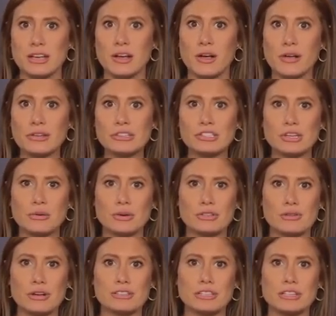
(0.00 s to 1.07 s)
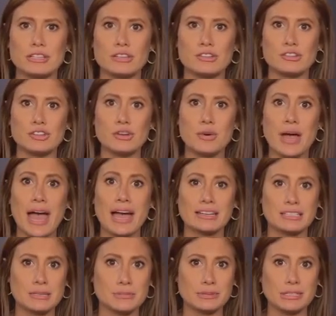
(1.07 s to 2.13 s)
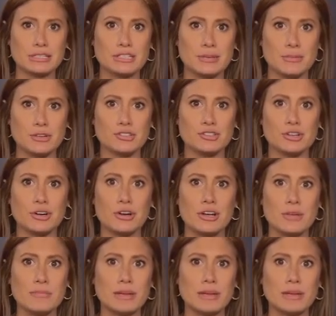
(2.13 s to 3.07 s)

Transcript: Also addressing the issue, Acting Police Commissioner